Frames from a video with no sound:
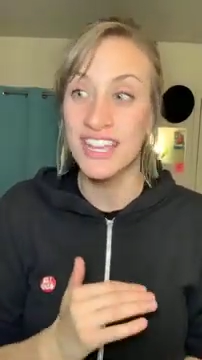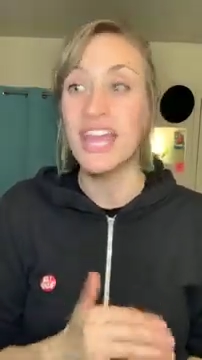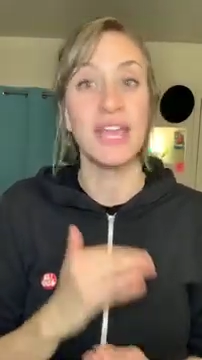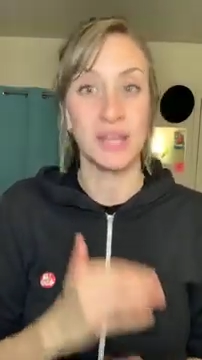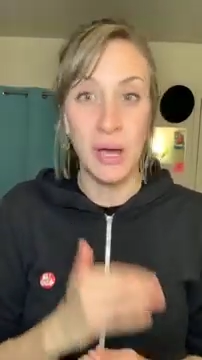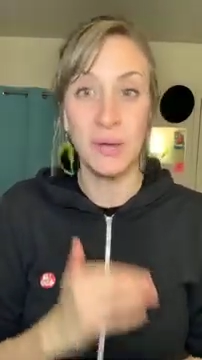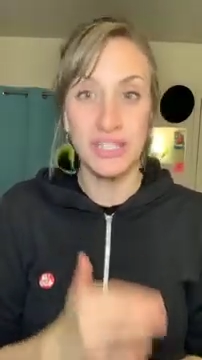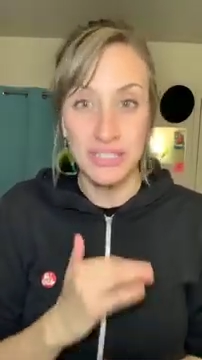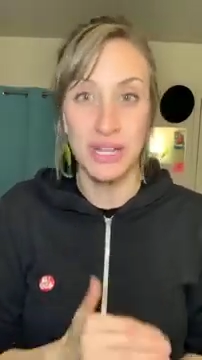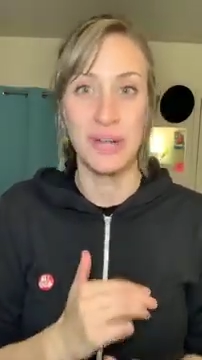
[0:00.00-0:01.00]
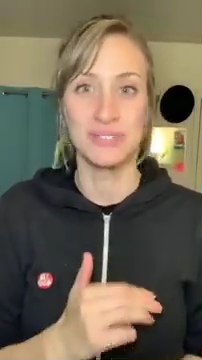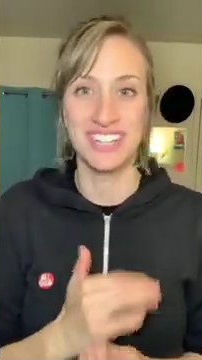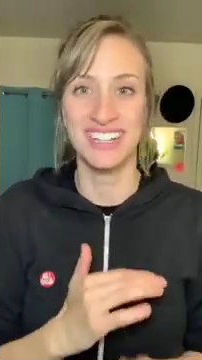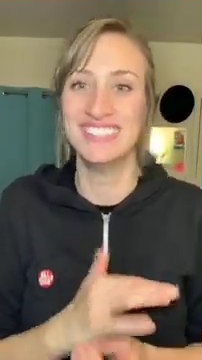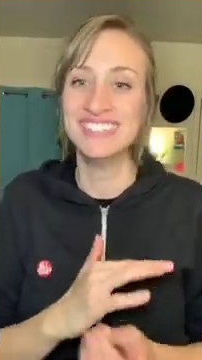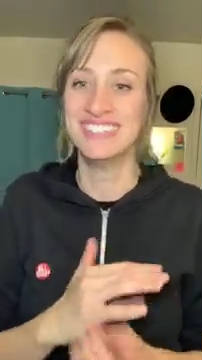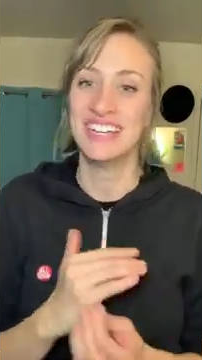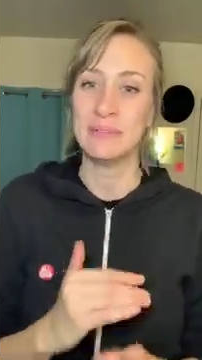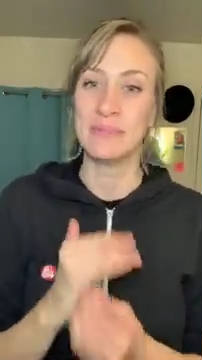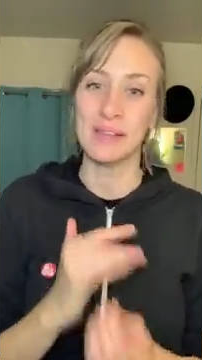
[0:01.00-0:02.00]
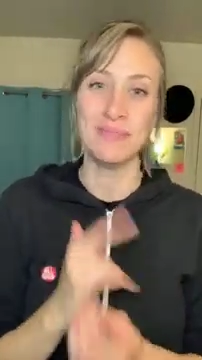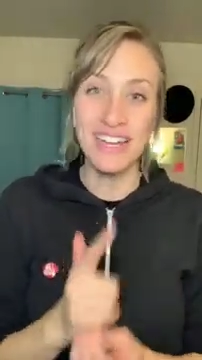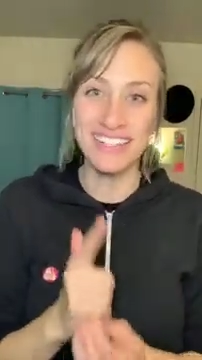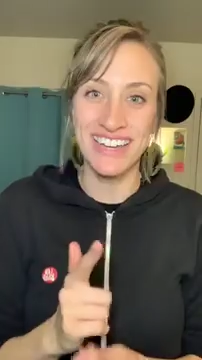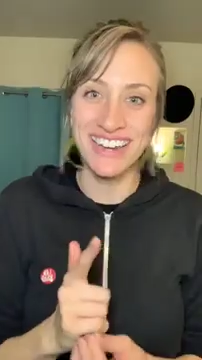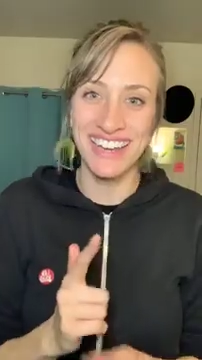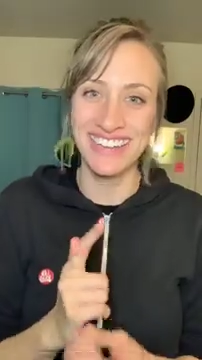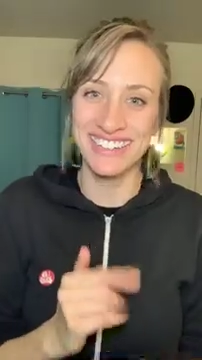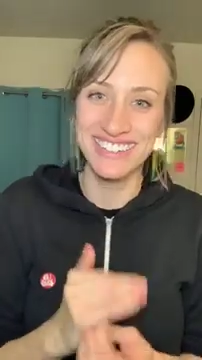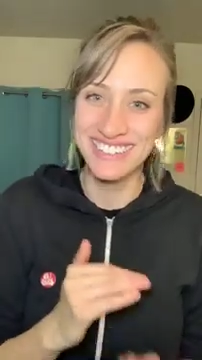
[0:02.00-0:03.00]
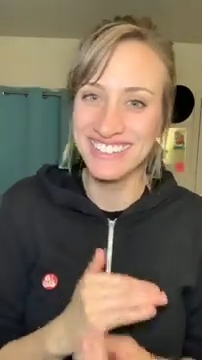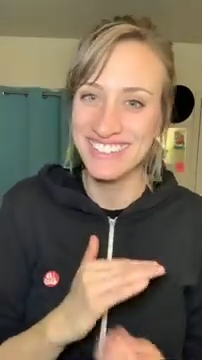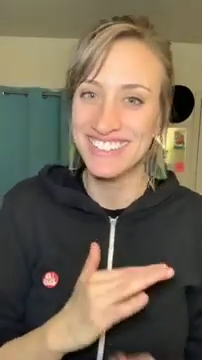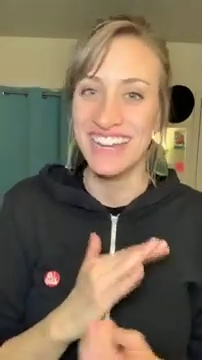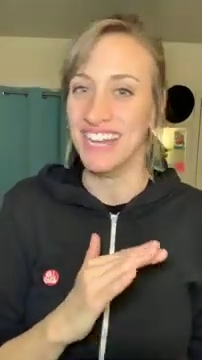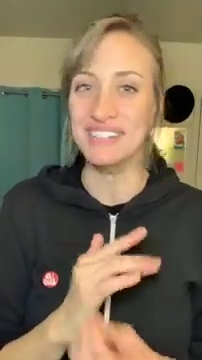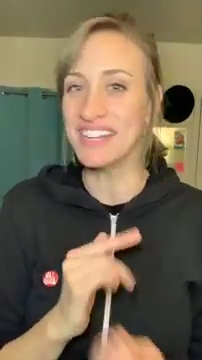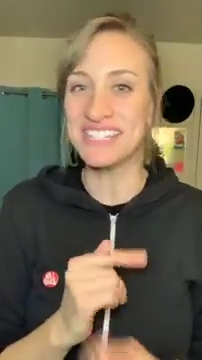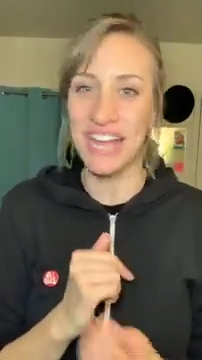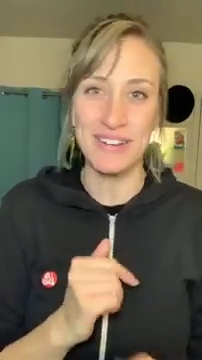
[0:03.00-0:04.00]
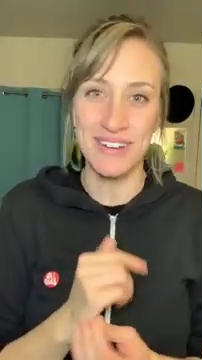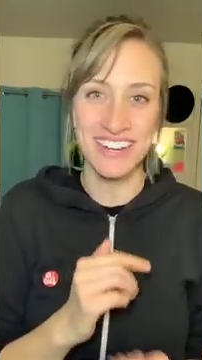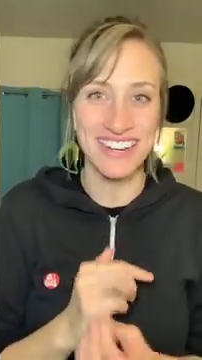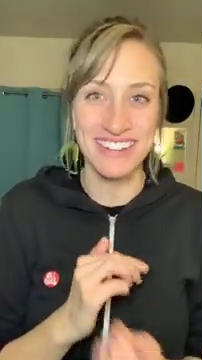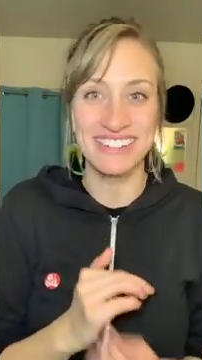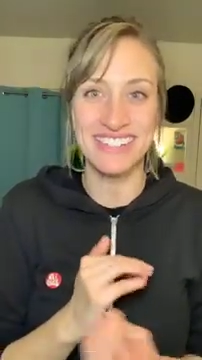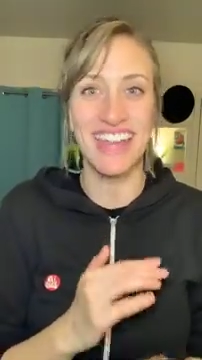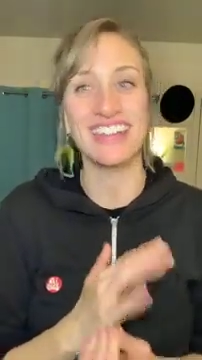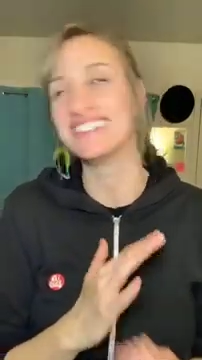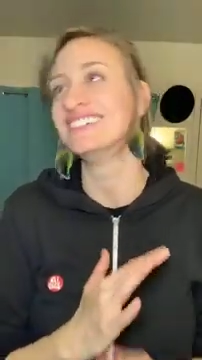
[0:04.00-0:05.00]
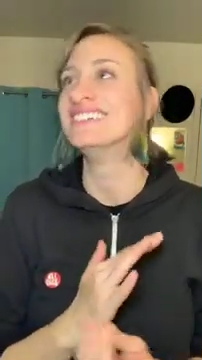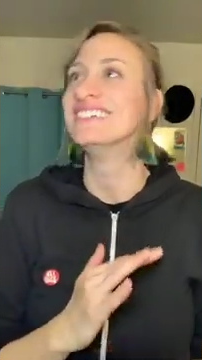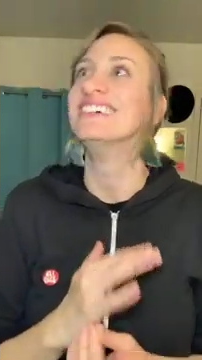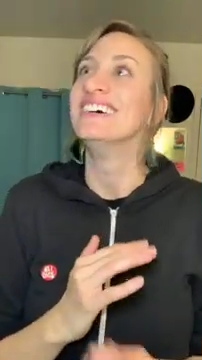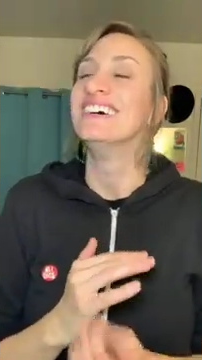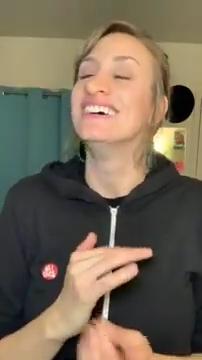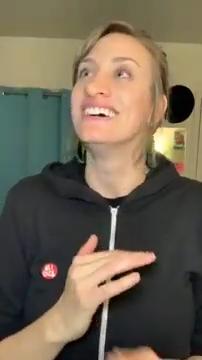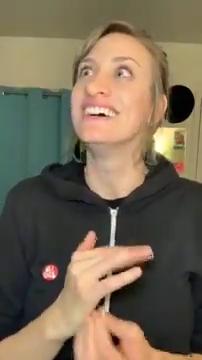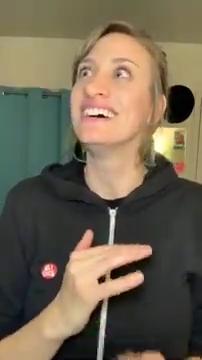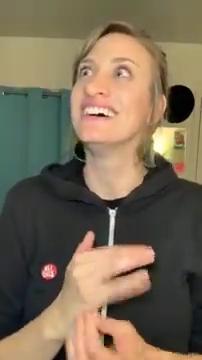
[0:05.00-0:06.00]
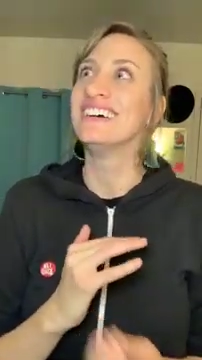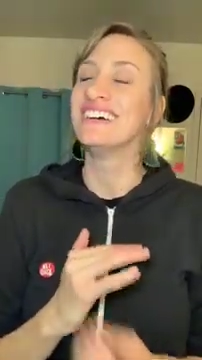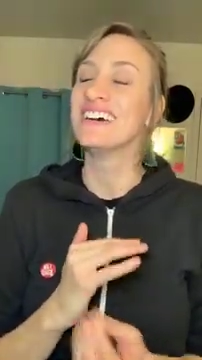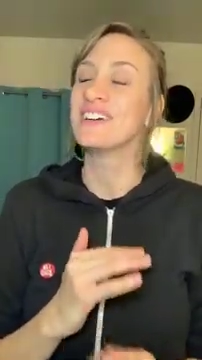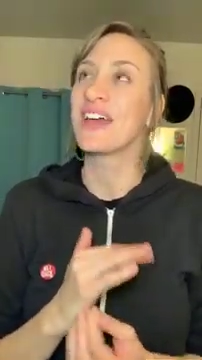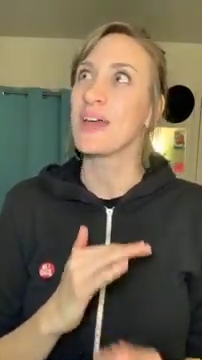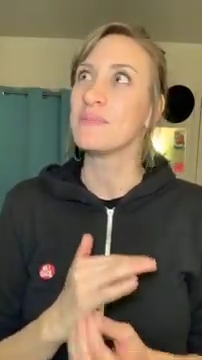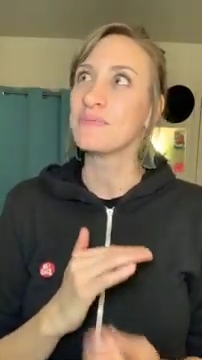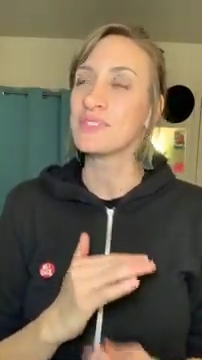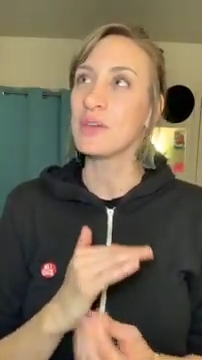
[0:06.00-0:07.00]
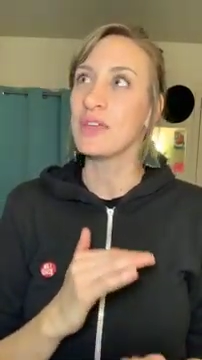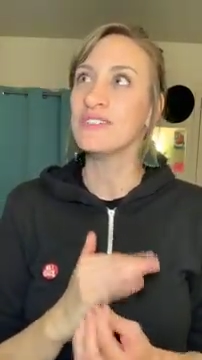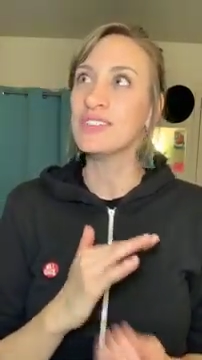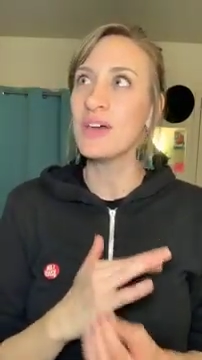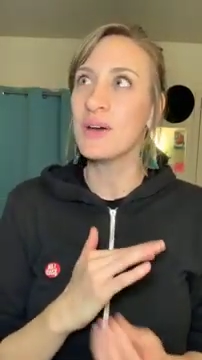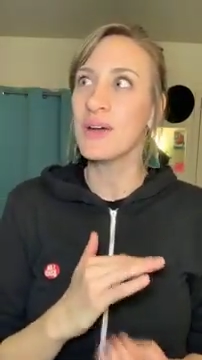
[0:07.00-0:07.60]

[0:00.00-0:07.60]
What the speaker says: and go get stoned. But I'm not gonna. I'm gonna tap on it instead. Okay. So even though I